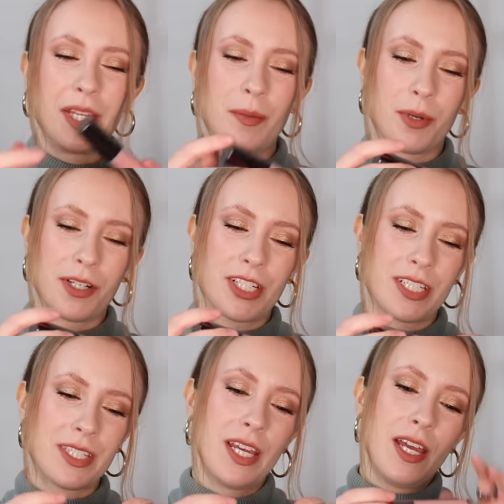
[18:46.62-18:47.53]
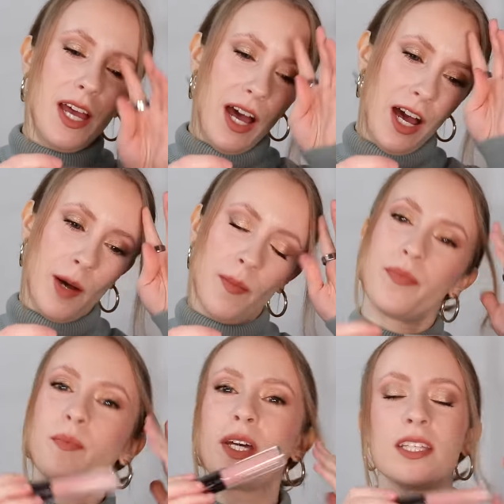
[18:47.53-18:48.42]
lip purchase. Um,
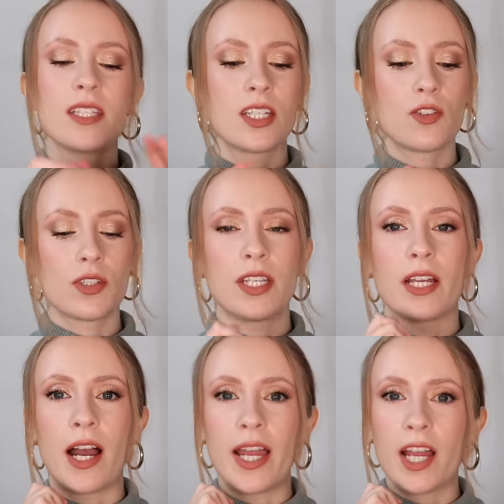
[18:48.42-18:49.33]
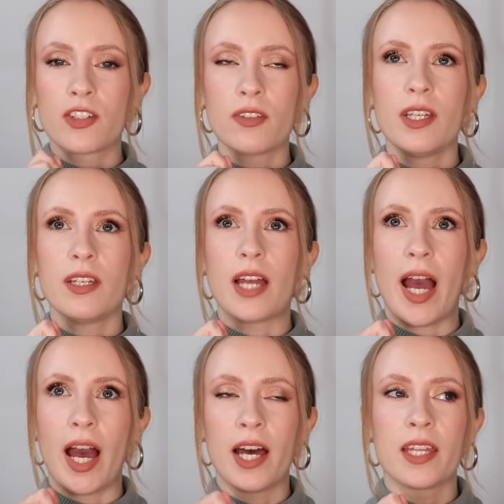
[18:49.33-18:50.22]
but this is interesting. I actually
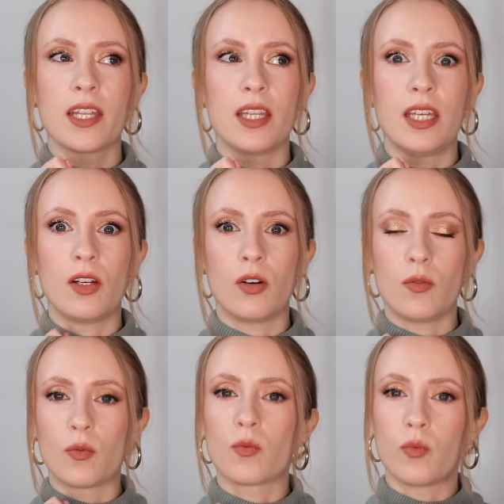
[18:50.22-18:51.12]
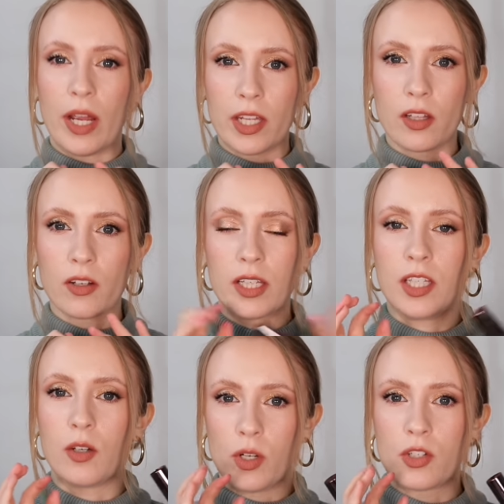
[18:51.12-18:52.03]
had the regular, like
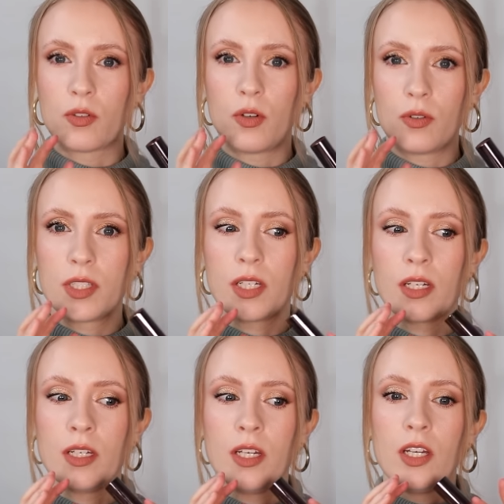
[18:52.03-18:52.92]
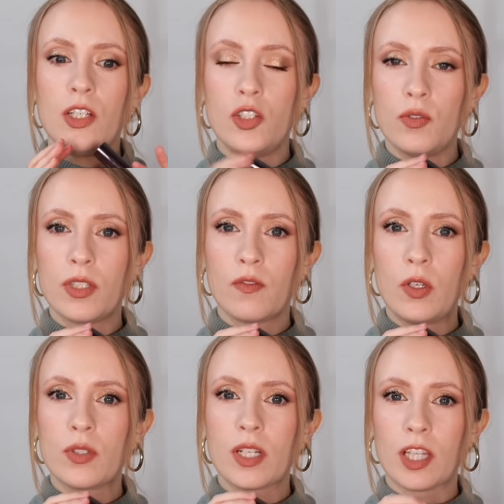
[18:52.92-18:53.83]
the original Ulta juice
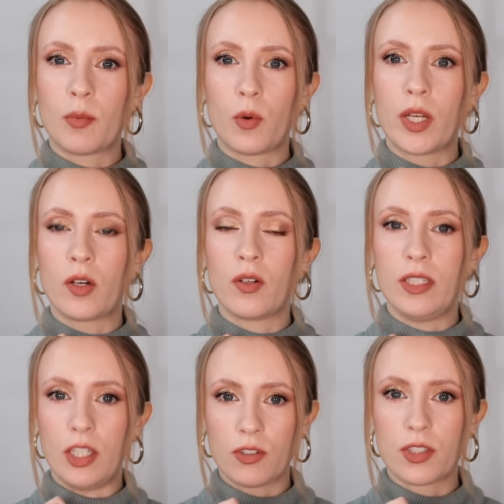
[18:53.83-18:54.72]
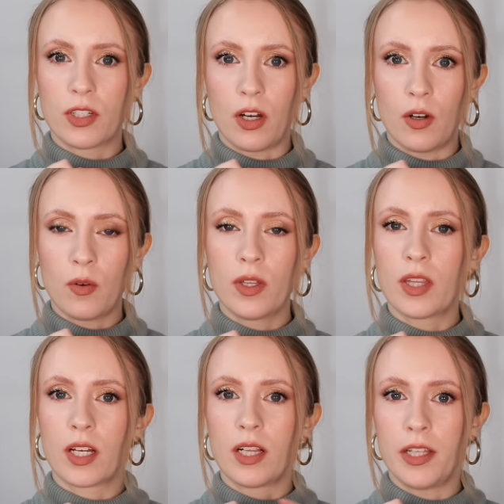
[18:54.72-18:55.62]
infused lip oil years ago,
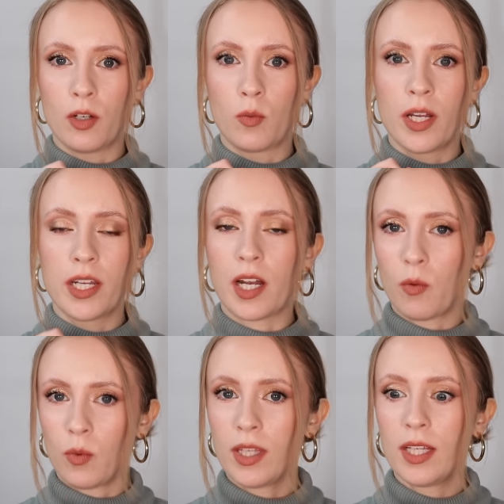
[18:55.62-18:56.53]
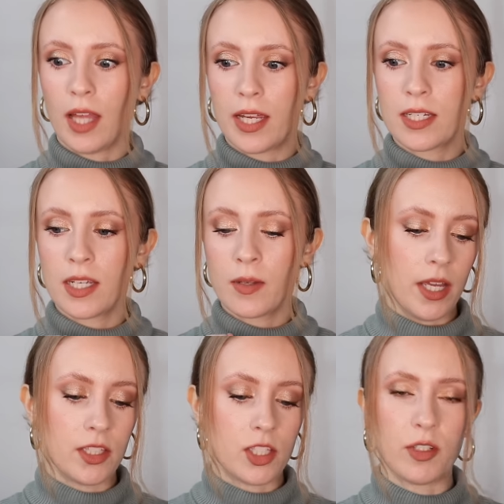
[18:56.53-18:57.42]
the clear one, and I really liked it.
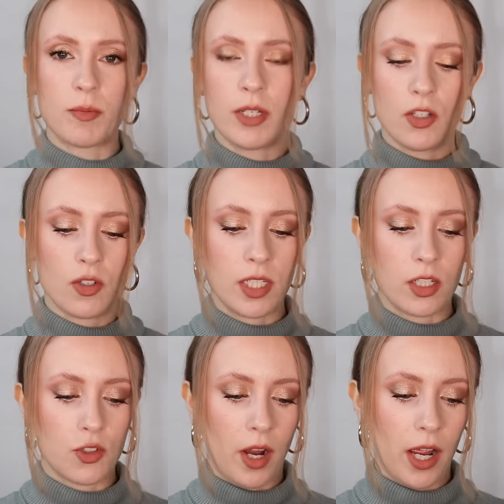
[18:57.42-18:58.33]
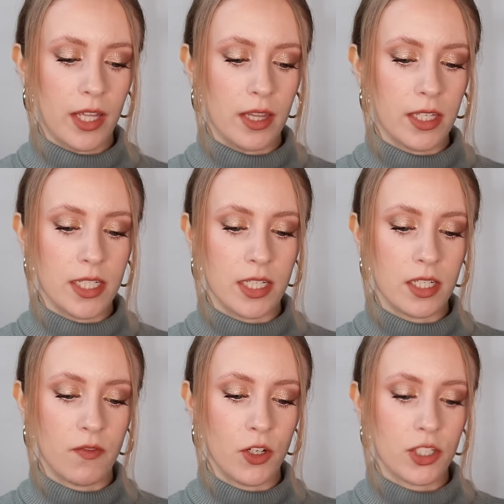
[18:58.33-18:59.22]
And so it's been interesting to try the
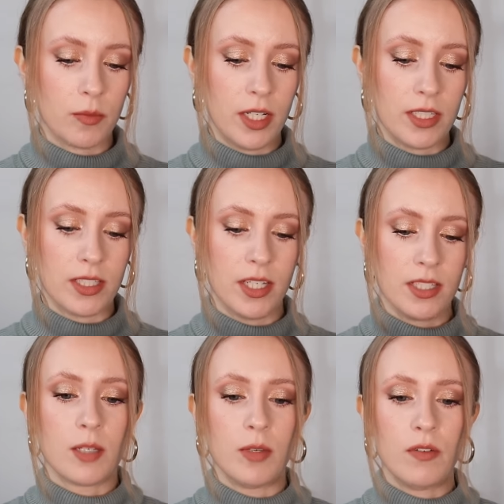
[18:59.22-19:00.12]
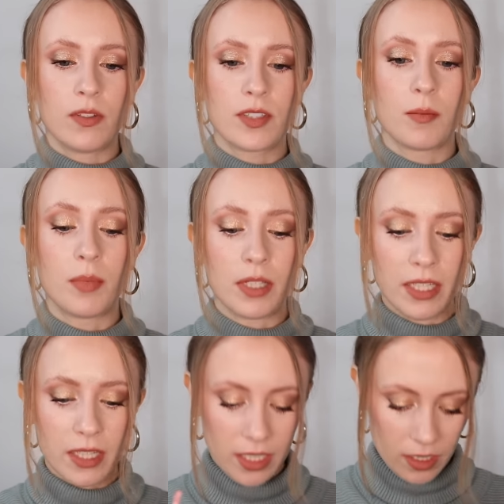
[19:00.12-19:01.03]
tinted version because this to me feels completely